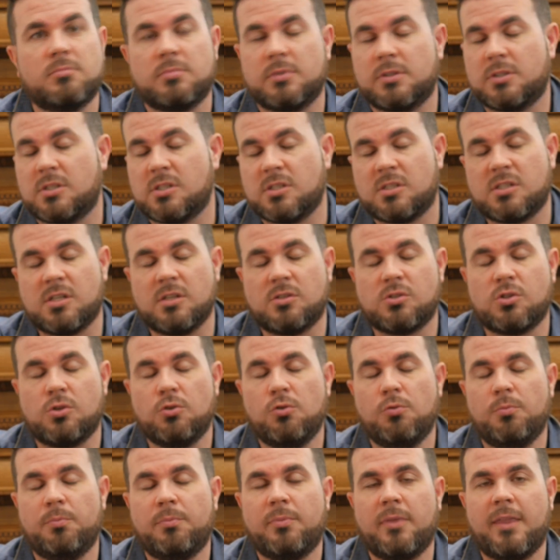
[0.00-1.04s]
Just
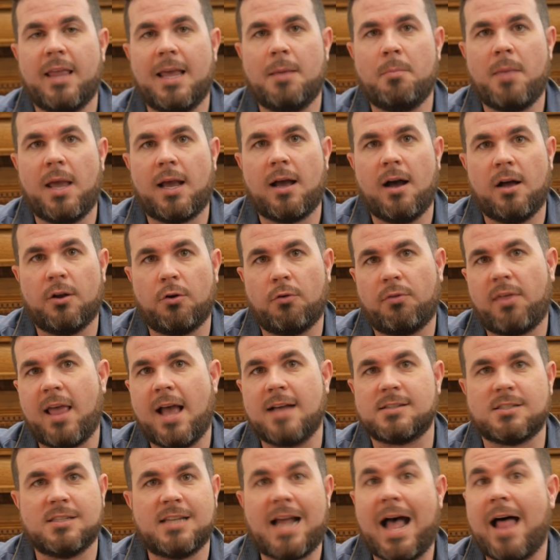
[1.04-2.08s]
assume they make
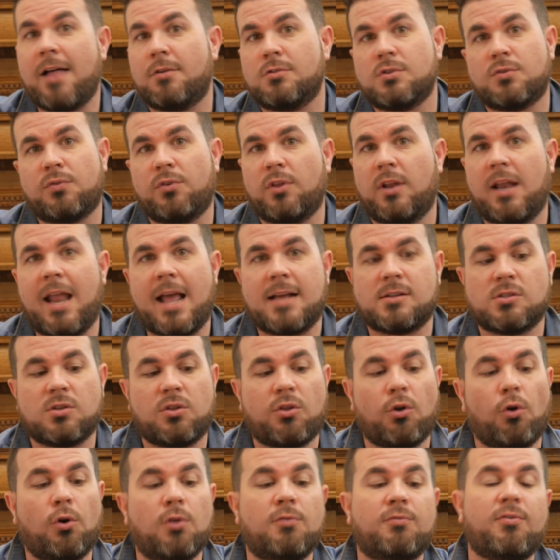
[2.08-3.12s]
$100,000 for the next
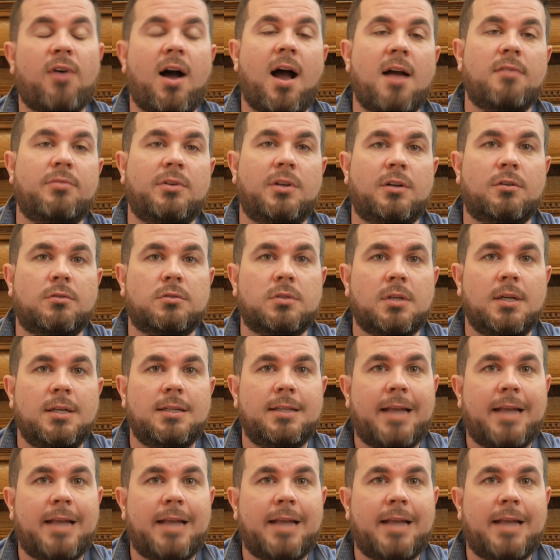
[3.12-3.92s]
35 years.